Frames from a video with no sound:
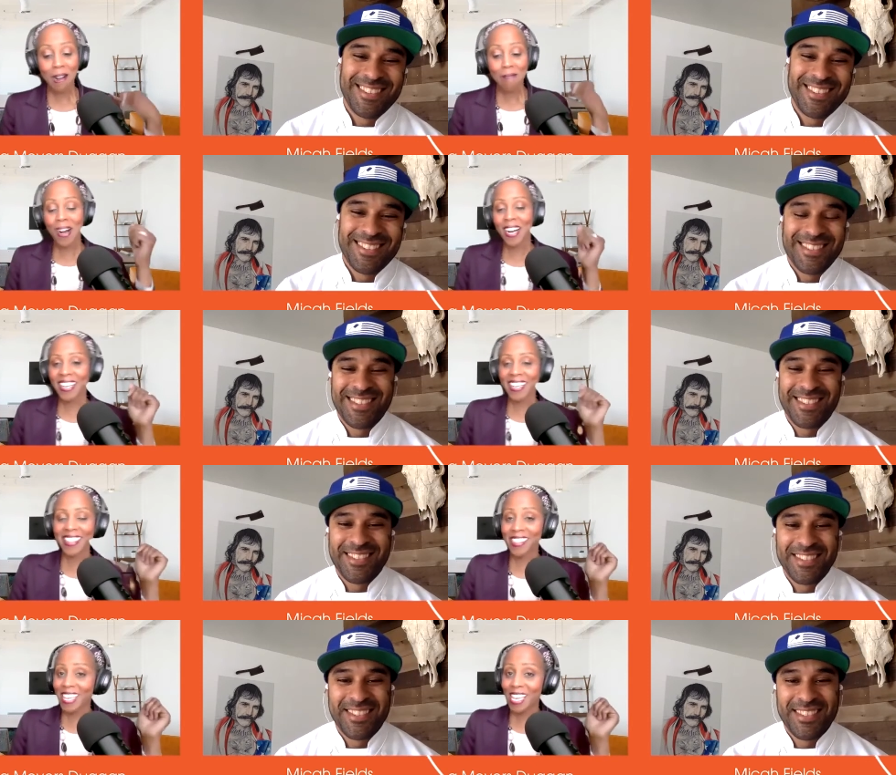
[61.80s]
Speaker 1: among the
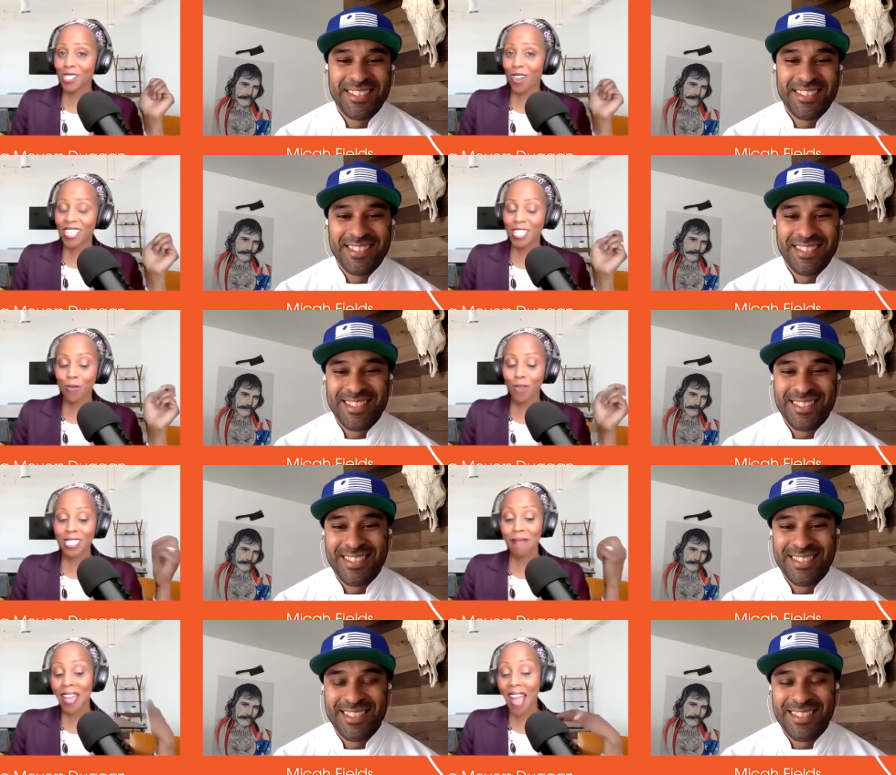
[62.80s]
things on his
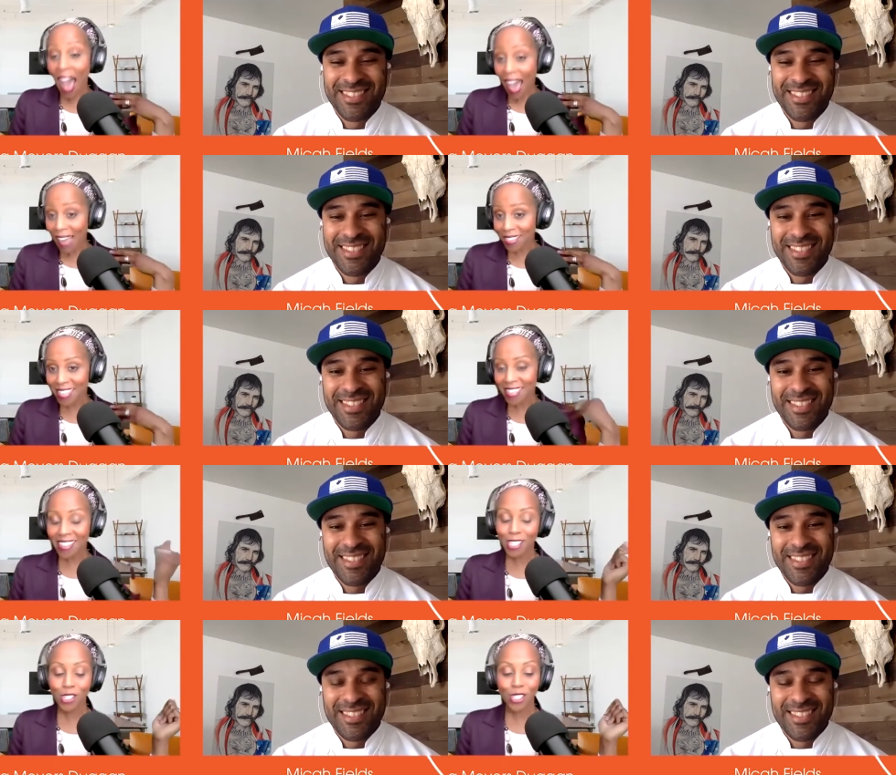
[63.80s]
resume, I think, and
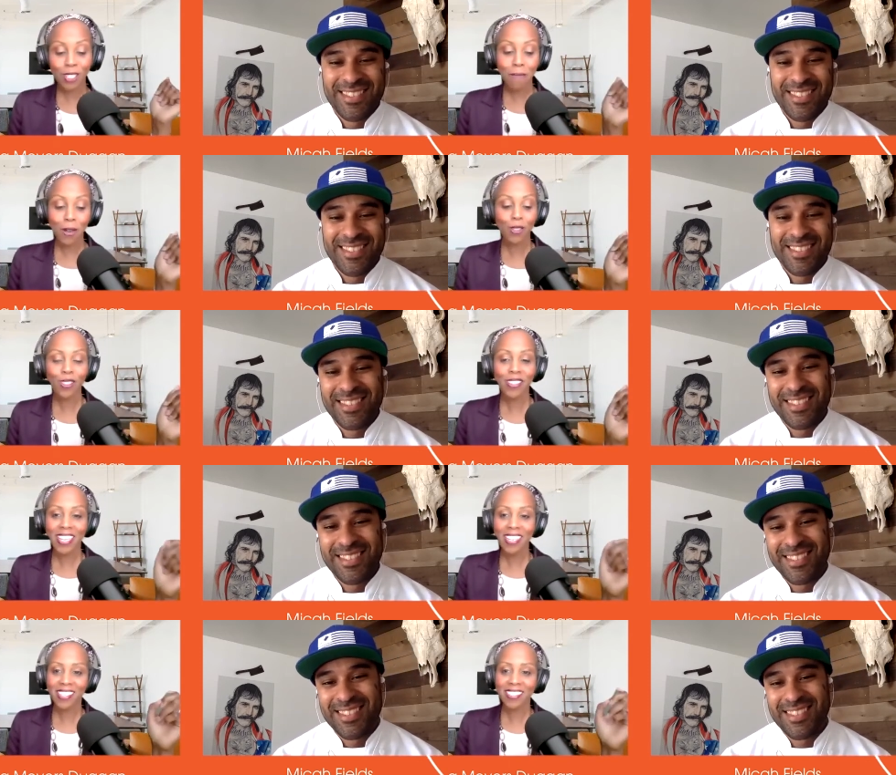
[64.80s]
this is just a personal thing
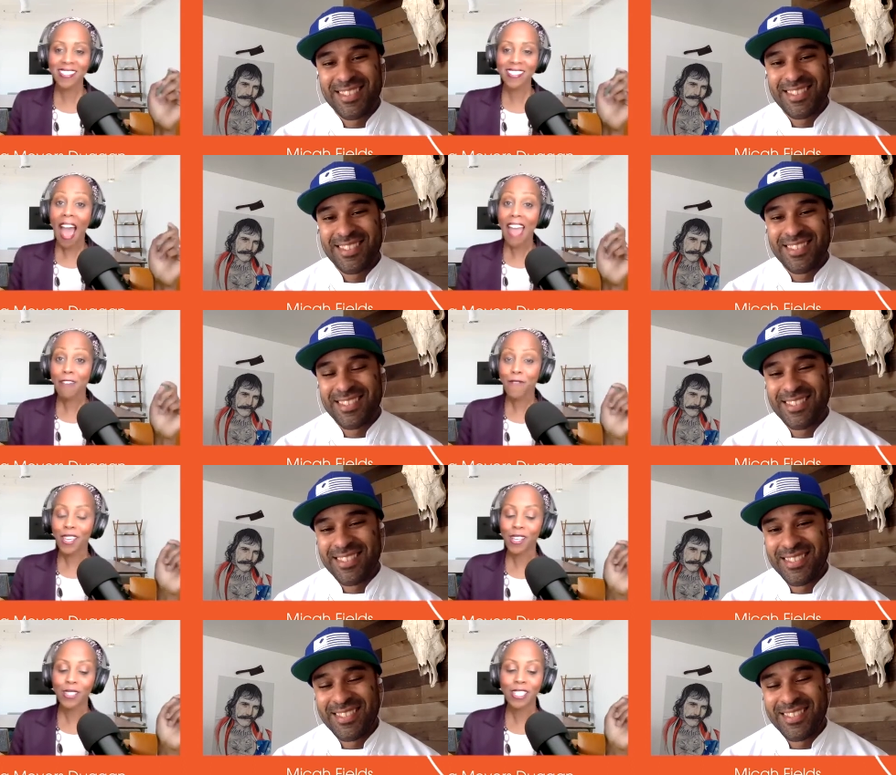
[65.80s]
because I have
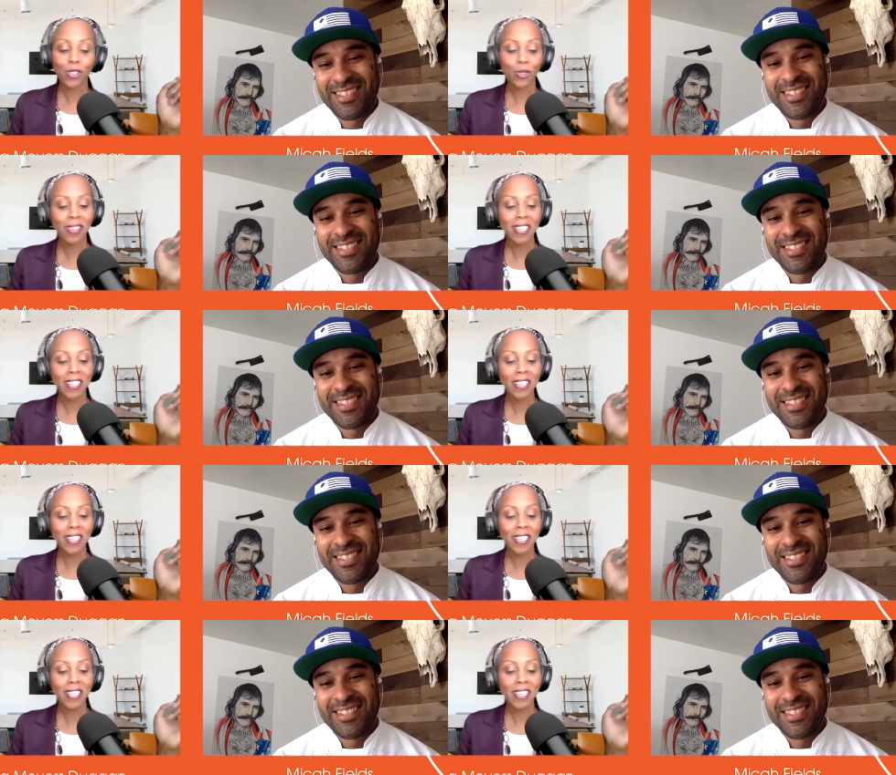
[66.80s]
failed at doing